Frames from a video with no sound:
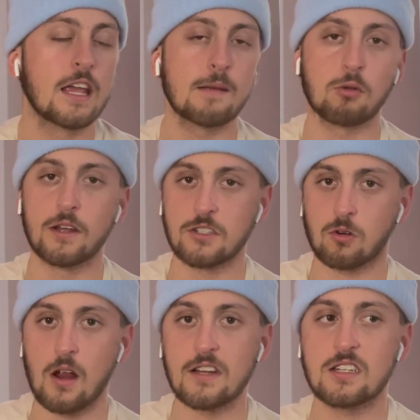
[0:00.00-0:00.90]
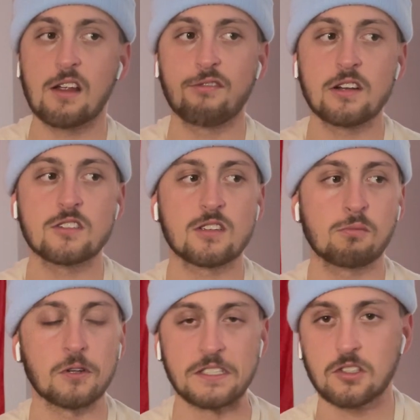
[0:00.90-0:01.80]
He plays great defense. He
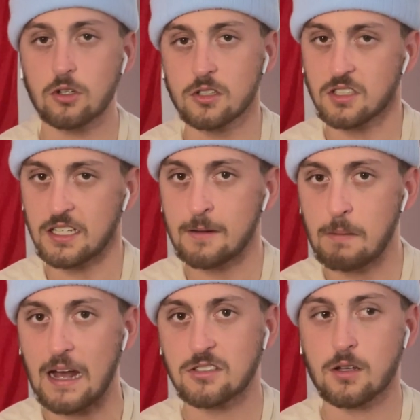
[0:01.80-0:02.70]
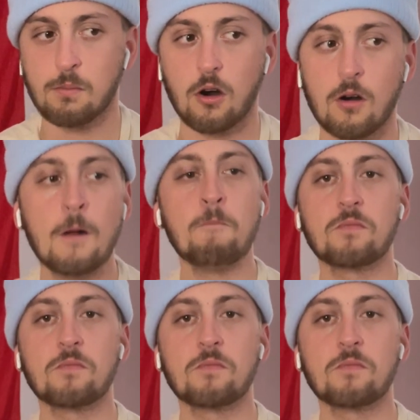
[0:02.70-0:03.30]
plays good team basketball.